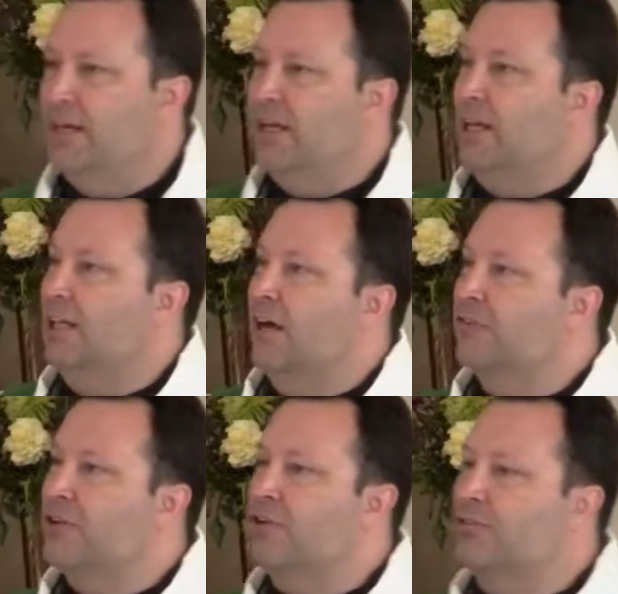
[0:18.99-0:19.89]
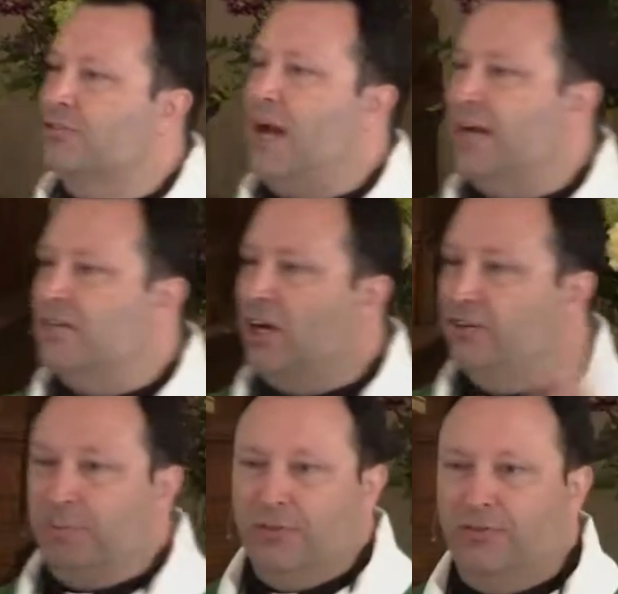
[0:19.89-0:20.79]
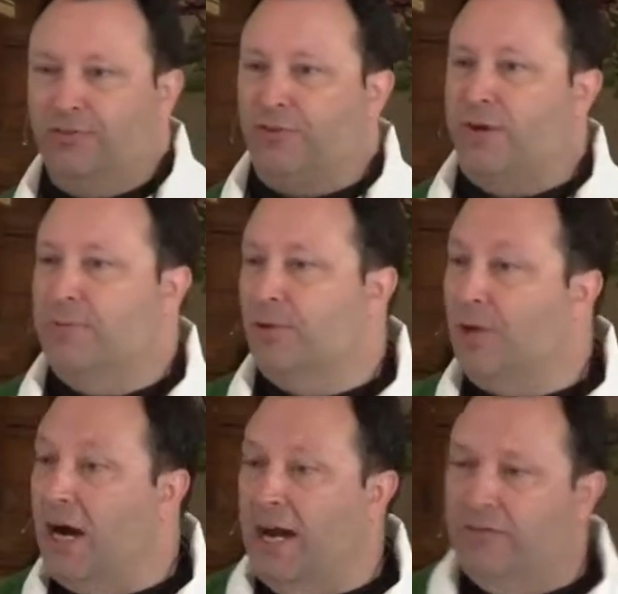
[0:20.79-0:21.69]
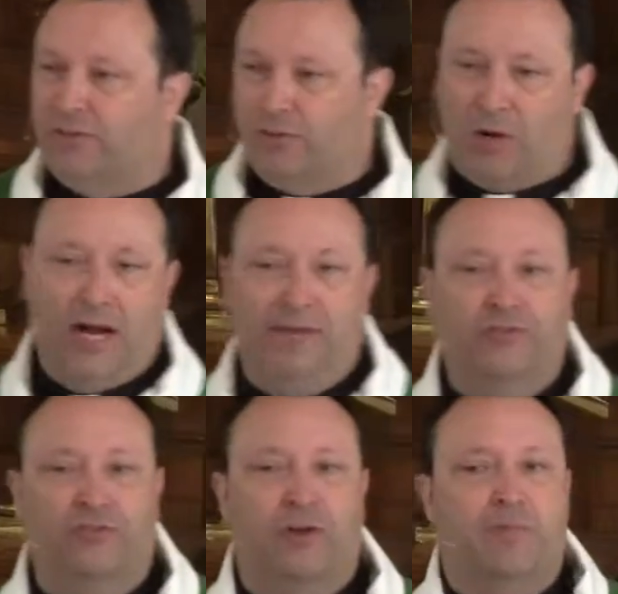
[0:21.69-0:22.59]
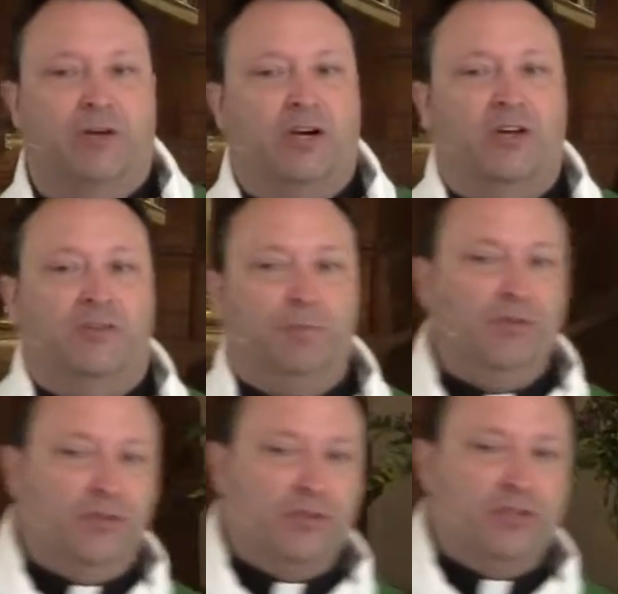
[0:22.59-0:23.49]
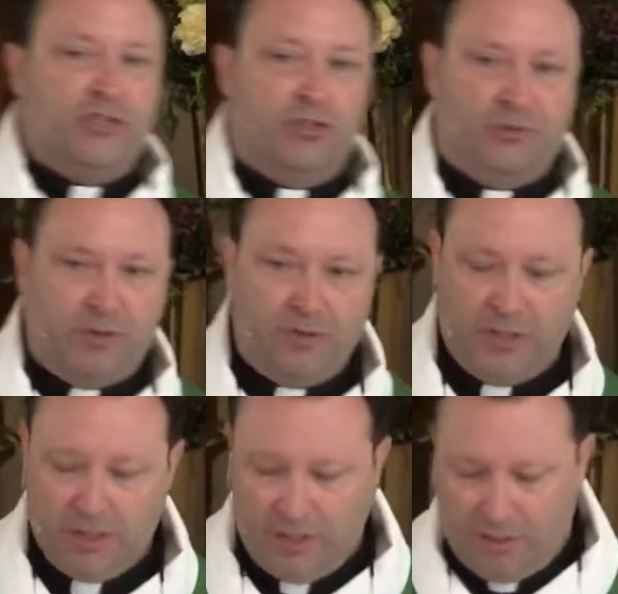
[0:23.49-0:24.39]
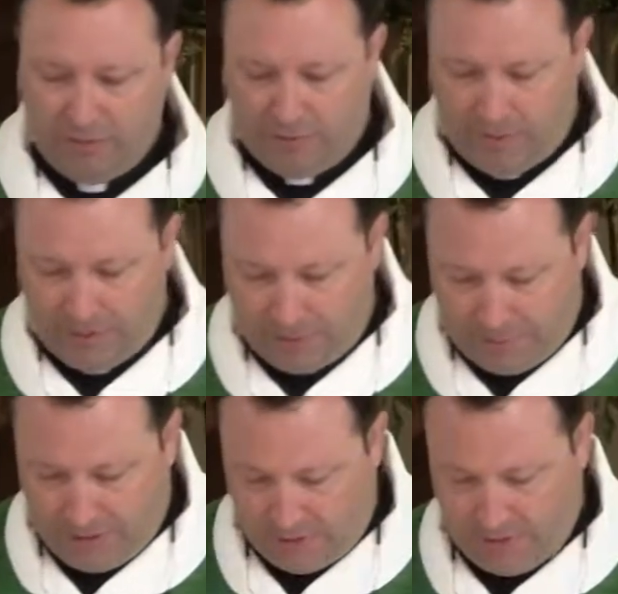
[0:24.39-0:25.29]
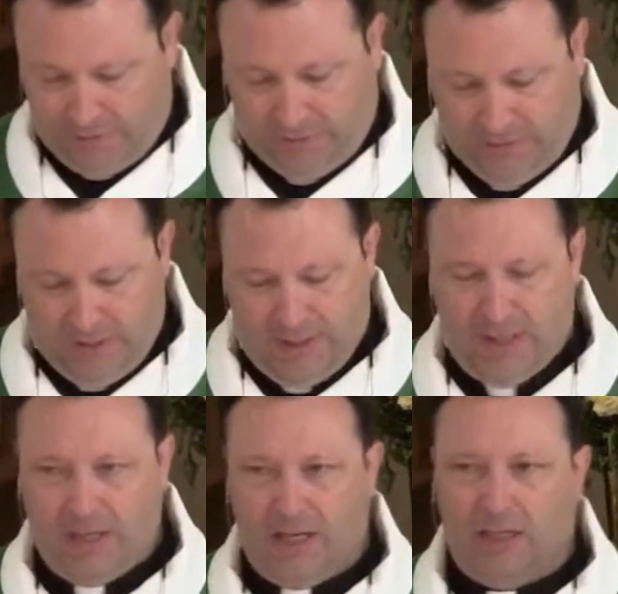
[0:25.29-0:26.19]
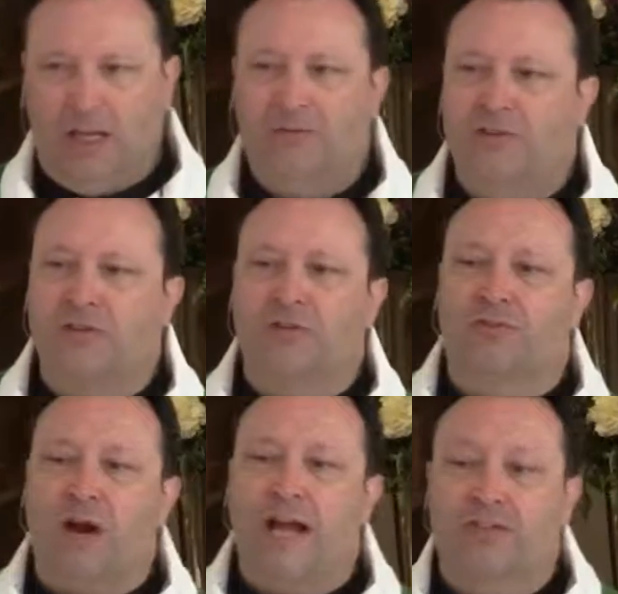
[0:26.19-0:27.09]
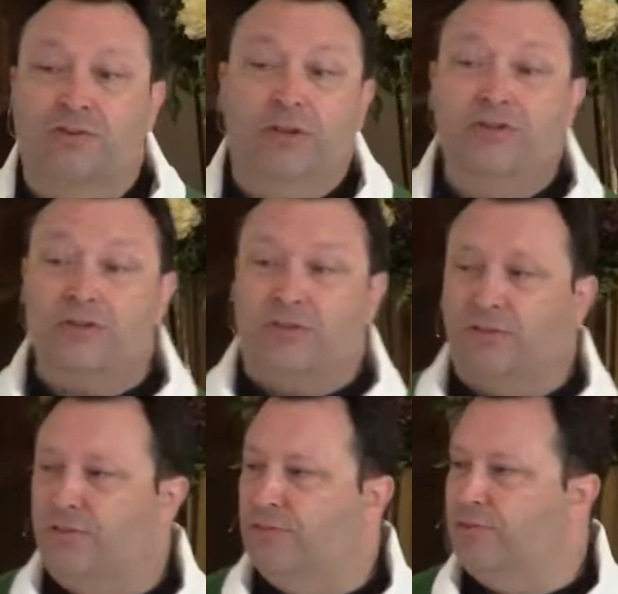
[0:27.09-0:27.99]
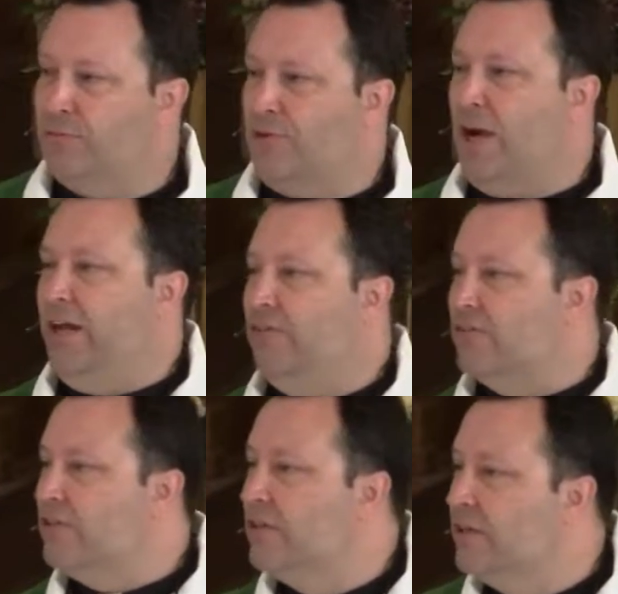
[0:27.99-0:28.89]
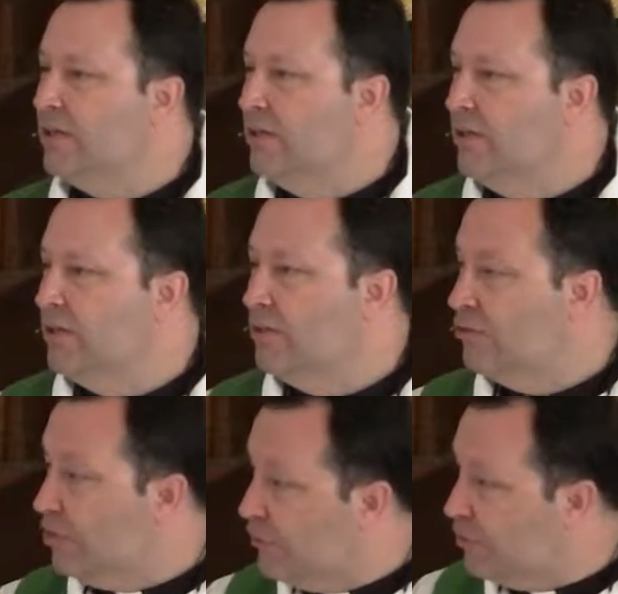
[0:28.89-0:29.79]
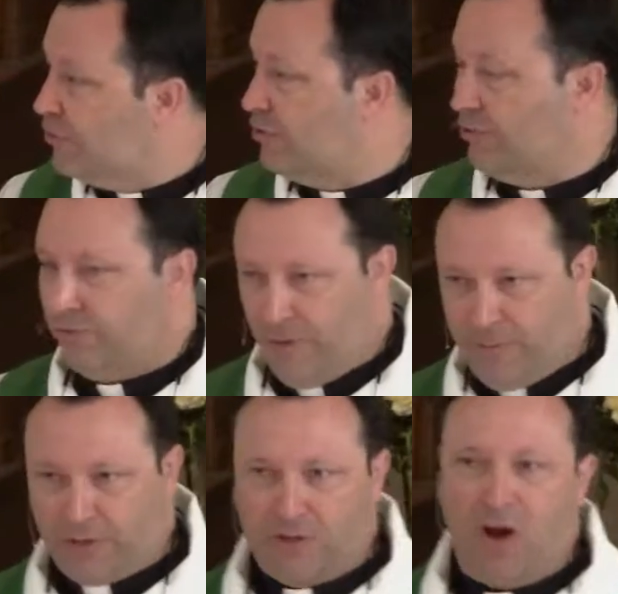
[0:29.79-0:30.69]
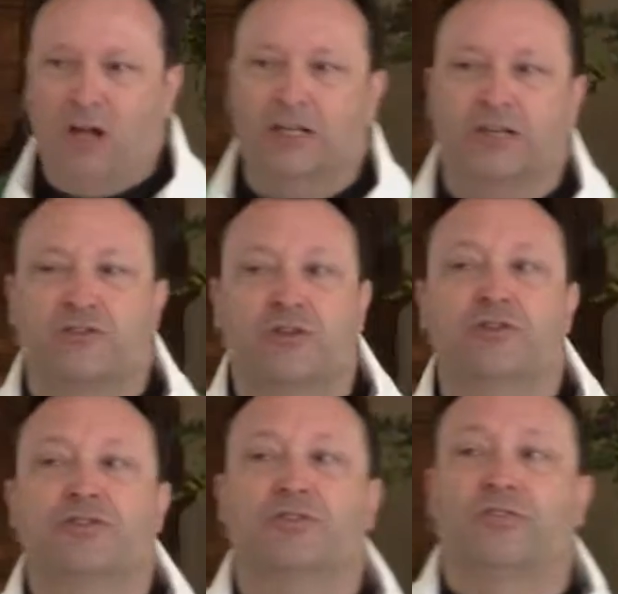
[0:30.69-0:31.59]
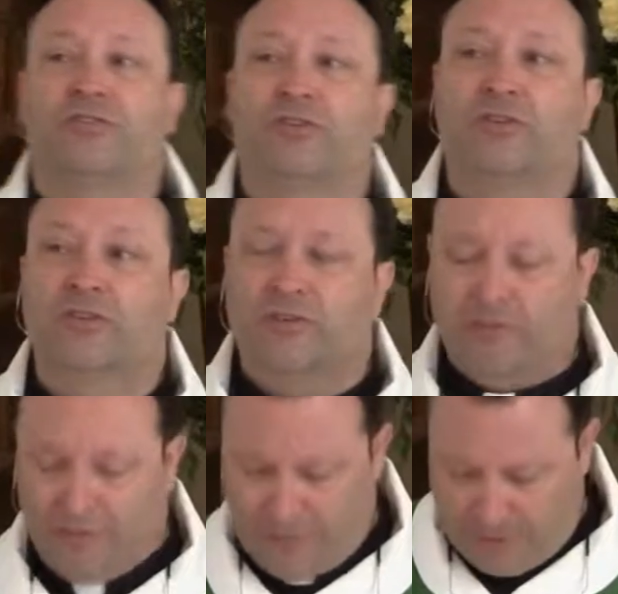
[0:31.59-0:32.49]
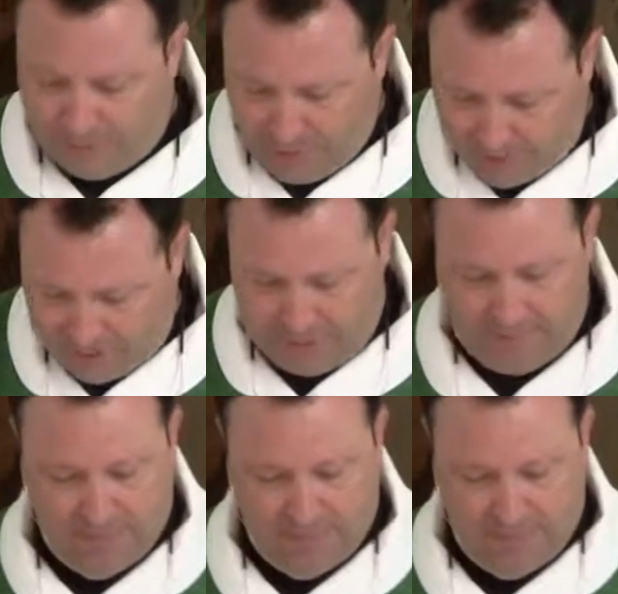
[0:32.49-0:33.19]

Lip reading: He loves to distract husbands from their wives and wives from their husbands and children from their parents. He loves to distract Christians from Christ, servants from their calling, churches from their mission.